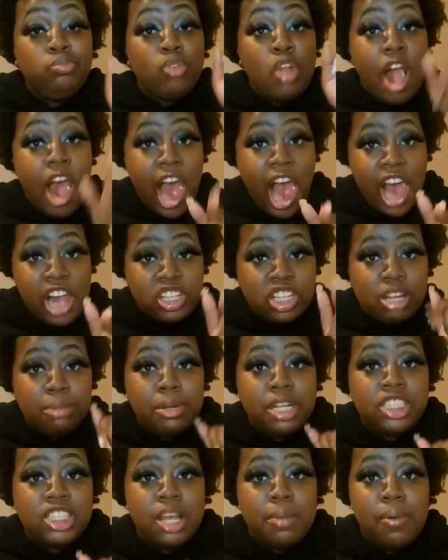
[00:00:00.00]
Has her
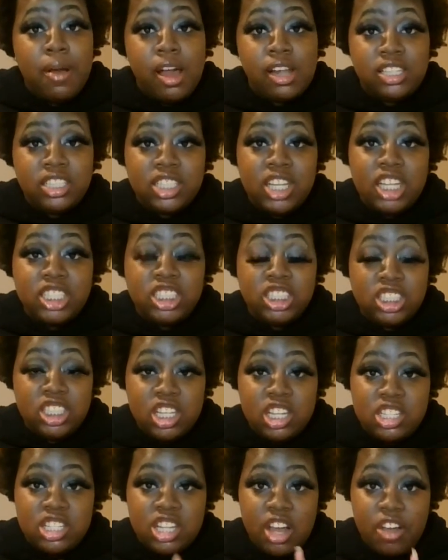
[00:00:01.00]
birthday party like she
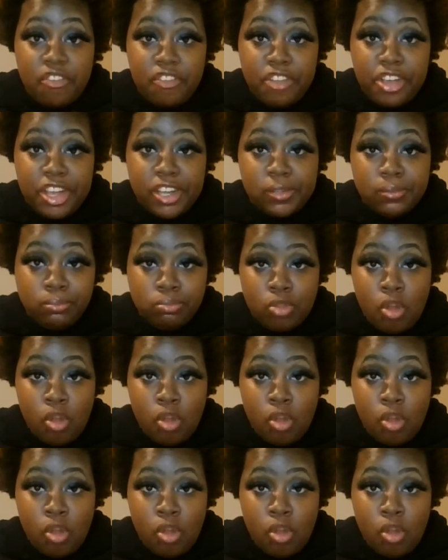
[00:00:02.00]
does every year.